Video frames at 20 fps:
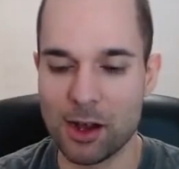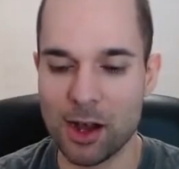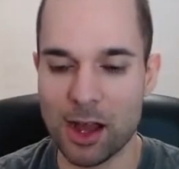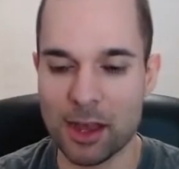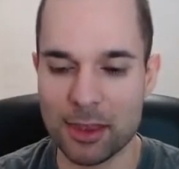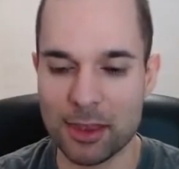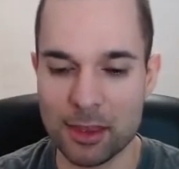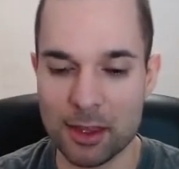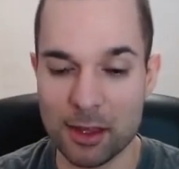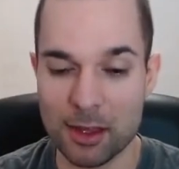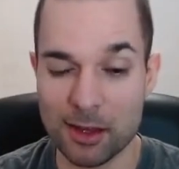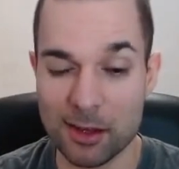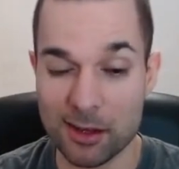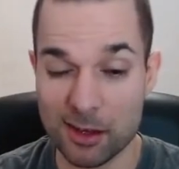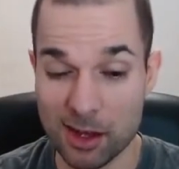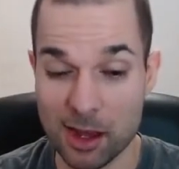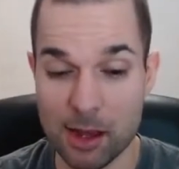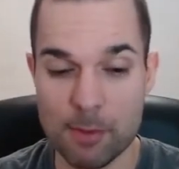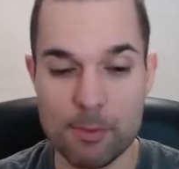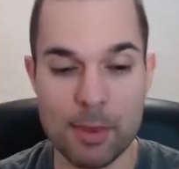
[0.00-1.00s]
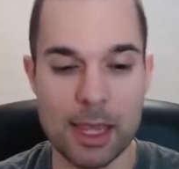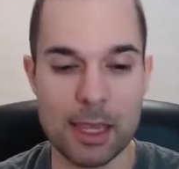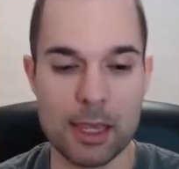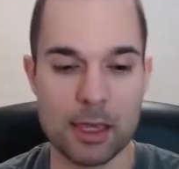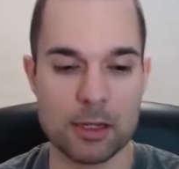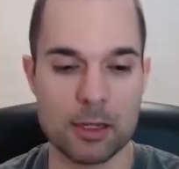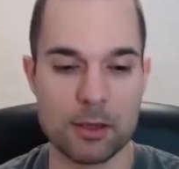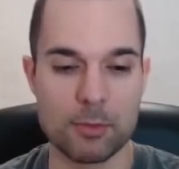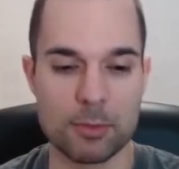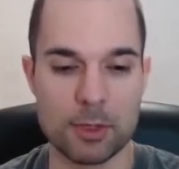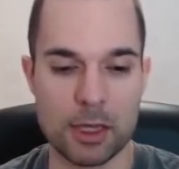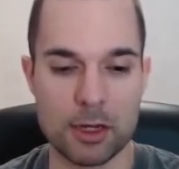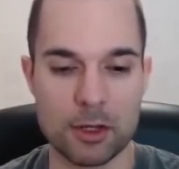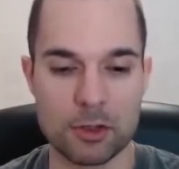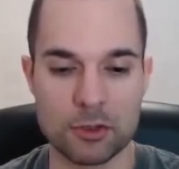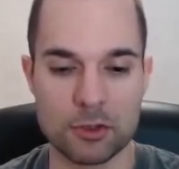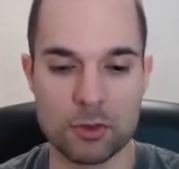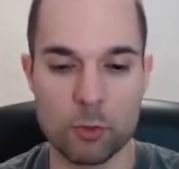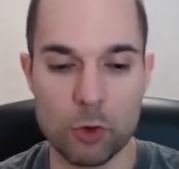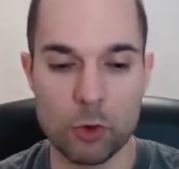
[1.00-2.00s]
I may end up
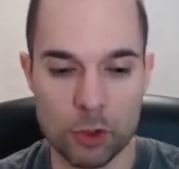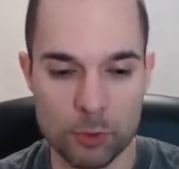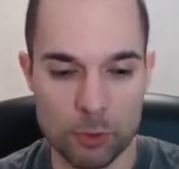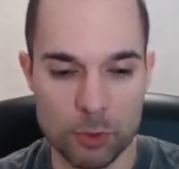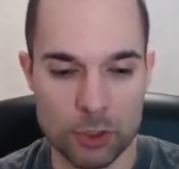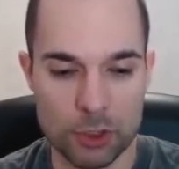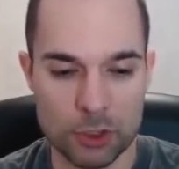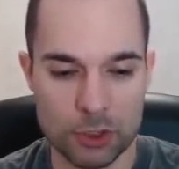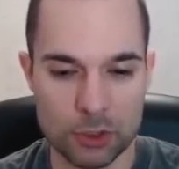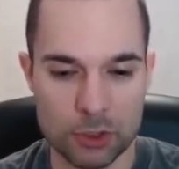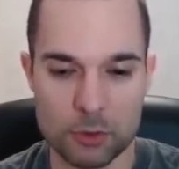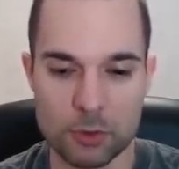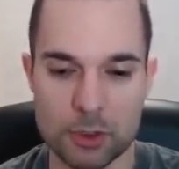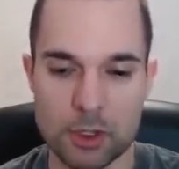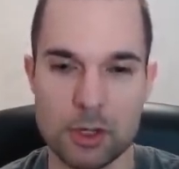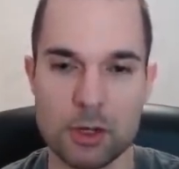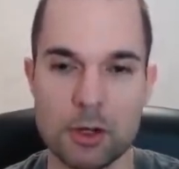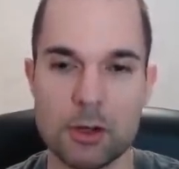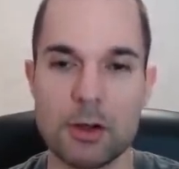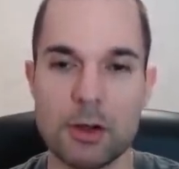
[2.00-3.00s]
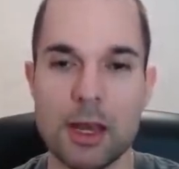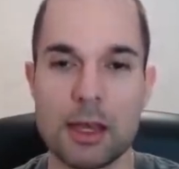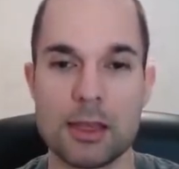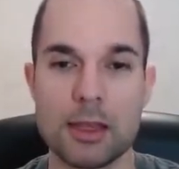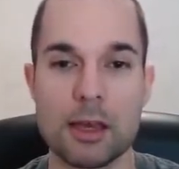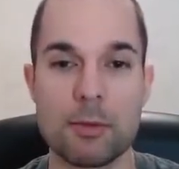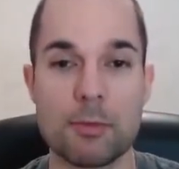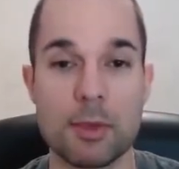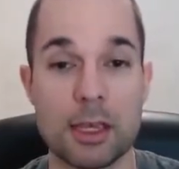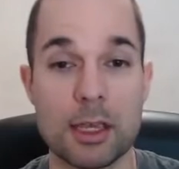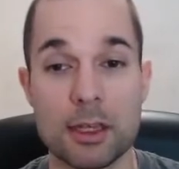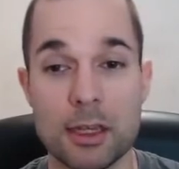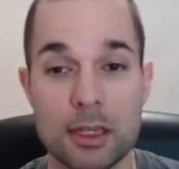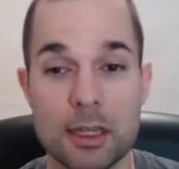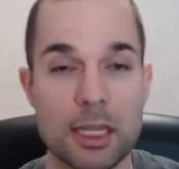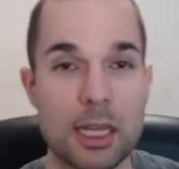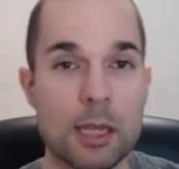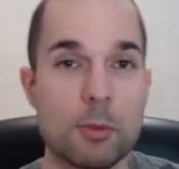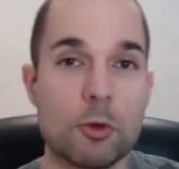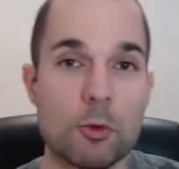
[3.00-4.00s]
getting some work pretty soon here, and that may
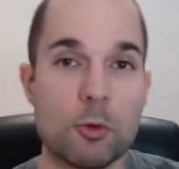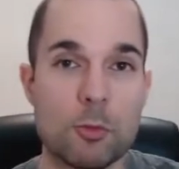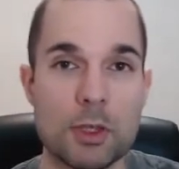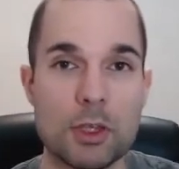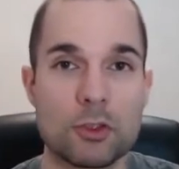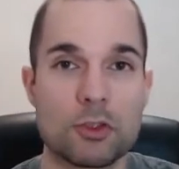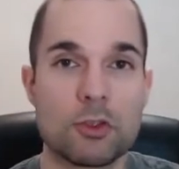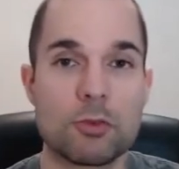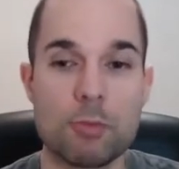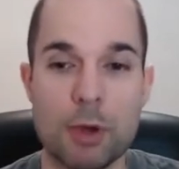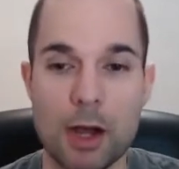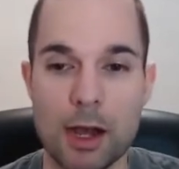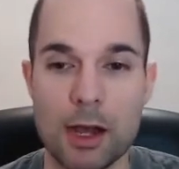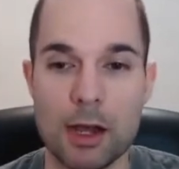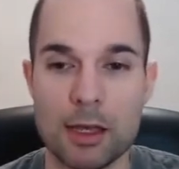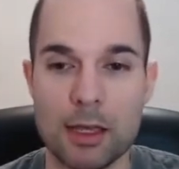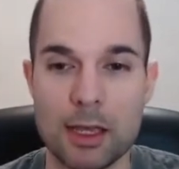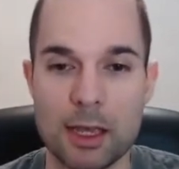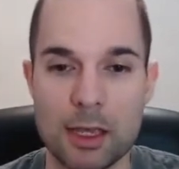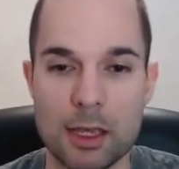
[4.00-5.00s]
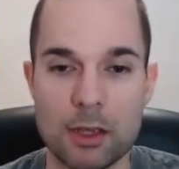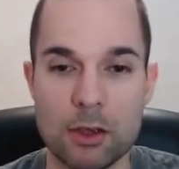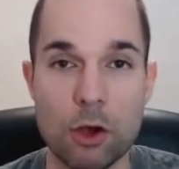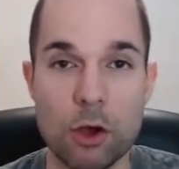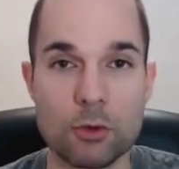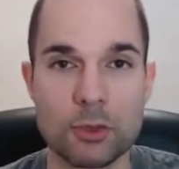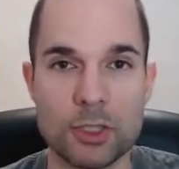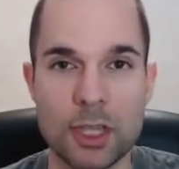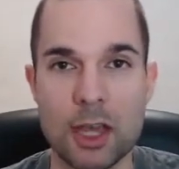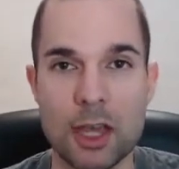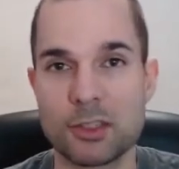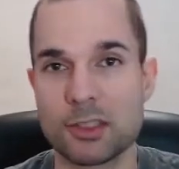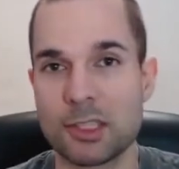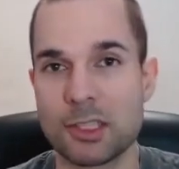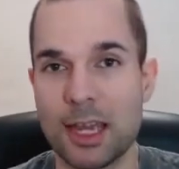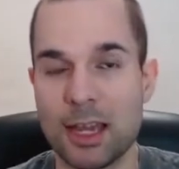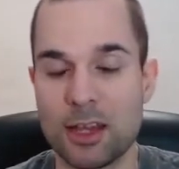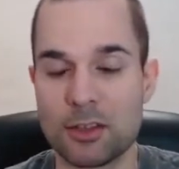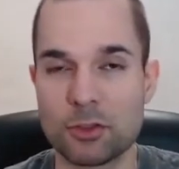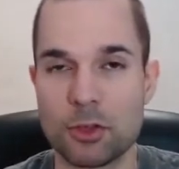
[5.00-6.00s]
enable me to buy a HOTAS, a
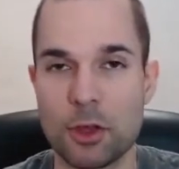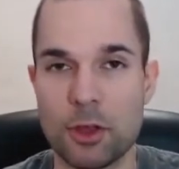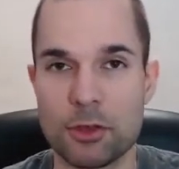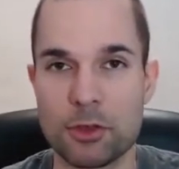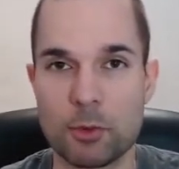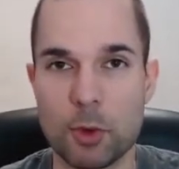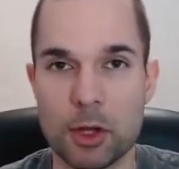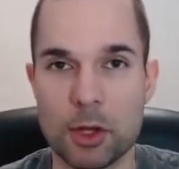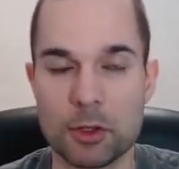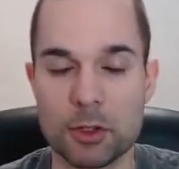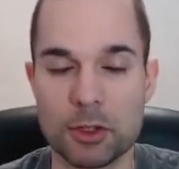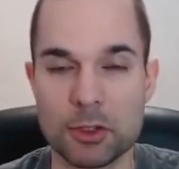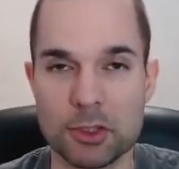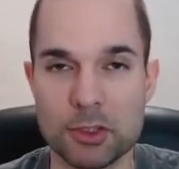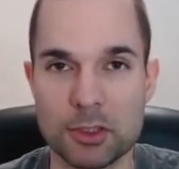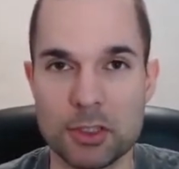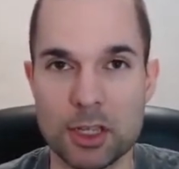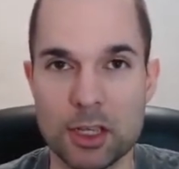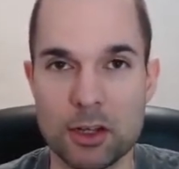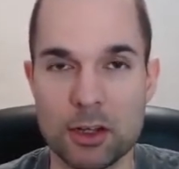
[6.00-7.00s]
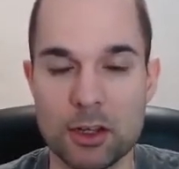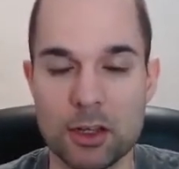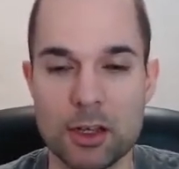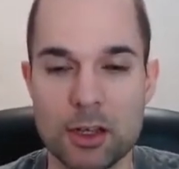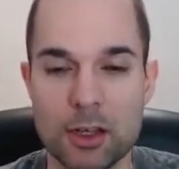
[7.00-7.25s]
hands-on throttle and stick.